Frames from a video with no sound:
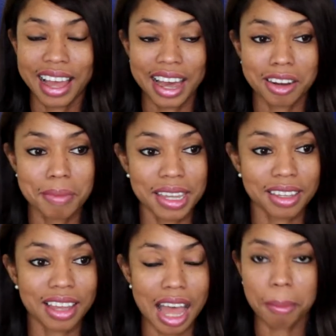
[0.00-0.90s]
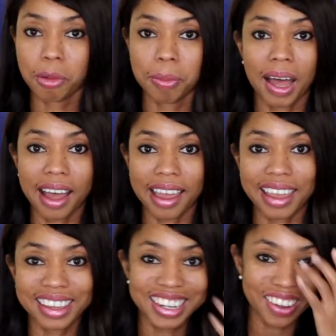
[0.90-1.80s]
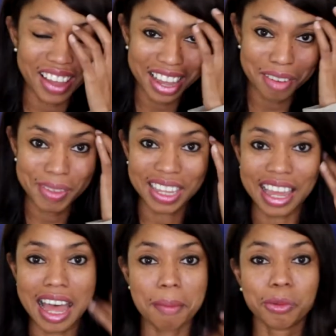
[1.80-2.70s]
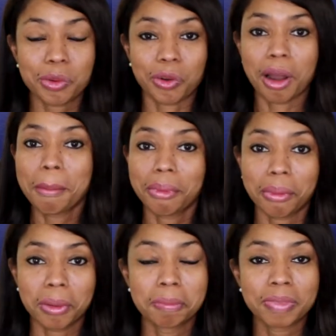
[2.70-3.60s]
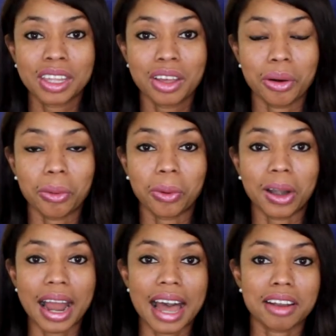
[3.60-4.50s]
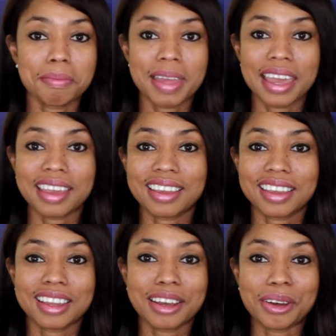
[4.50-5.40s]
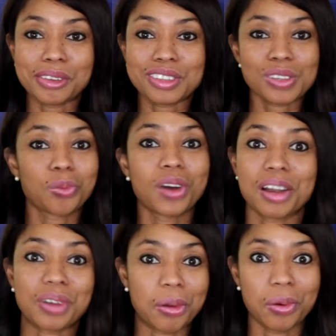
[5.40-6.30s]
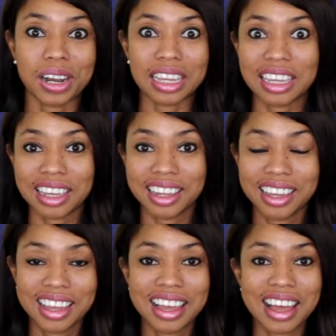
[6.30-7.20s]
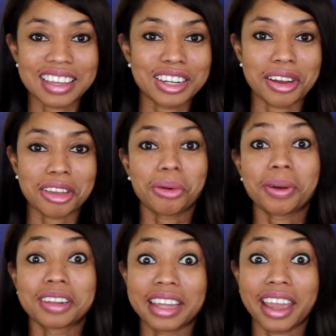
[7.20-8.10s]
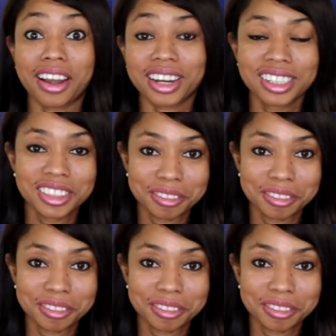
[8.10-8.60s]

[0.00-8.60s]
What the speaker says: how to make an apple pie, you know, how to make apple crumble, or how to make, you know, just whatever I want to eat. You know, I go on there.